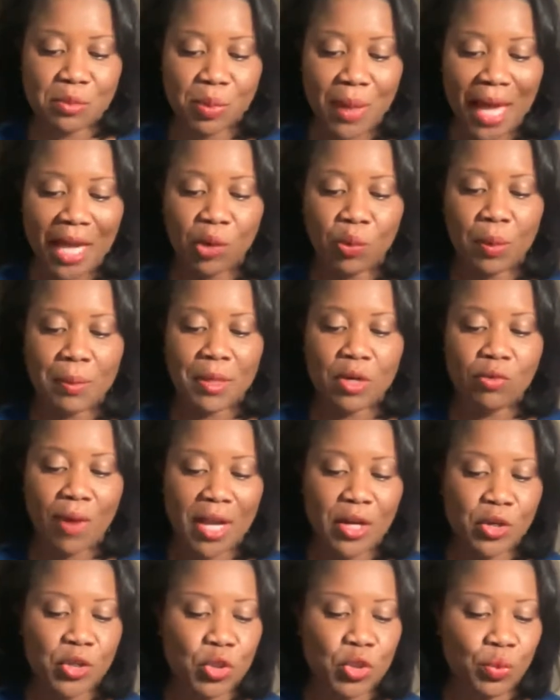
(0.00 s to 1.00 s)
Black women
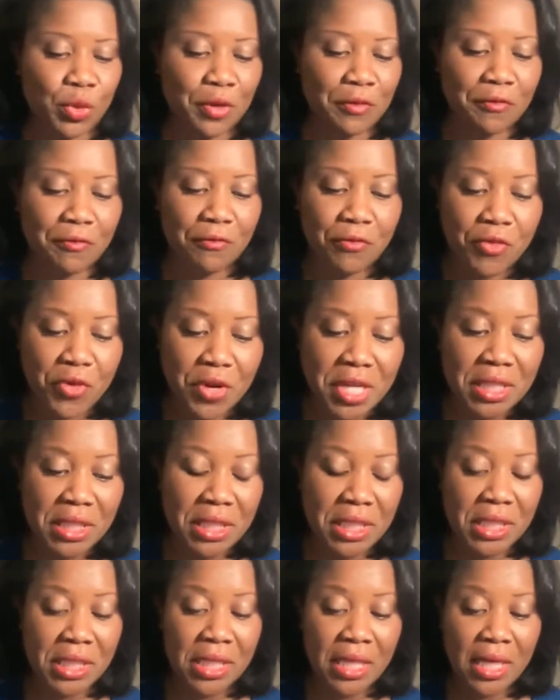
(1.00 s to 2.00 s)
writers were
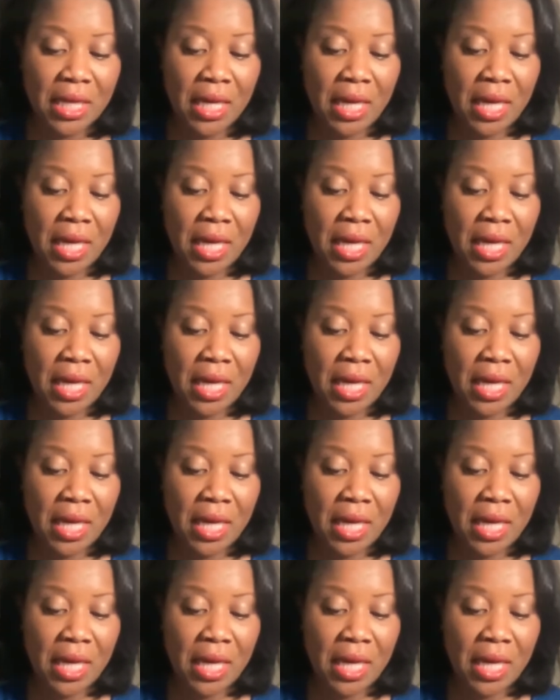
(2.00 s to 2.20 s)
freely